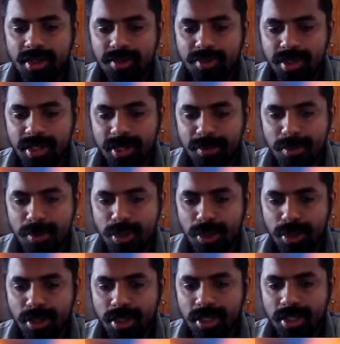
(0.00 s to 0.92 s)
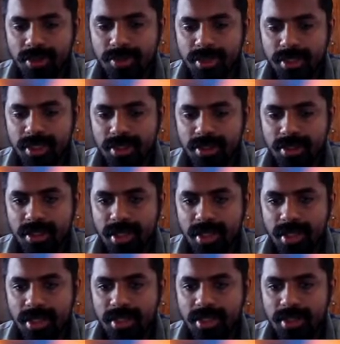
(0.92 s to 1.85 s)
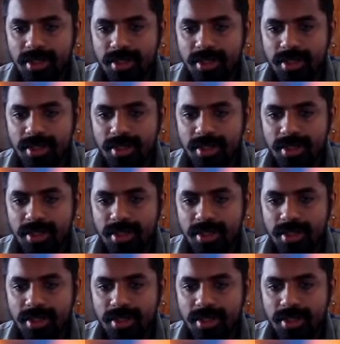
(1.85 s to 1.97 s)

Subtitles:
We can blockade with our knight.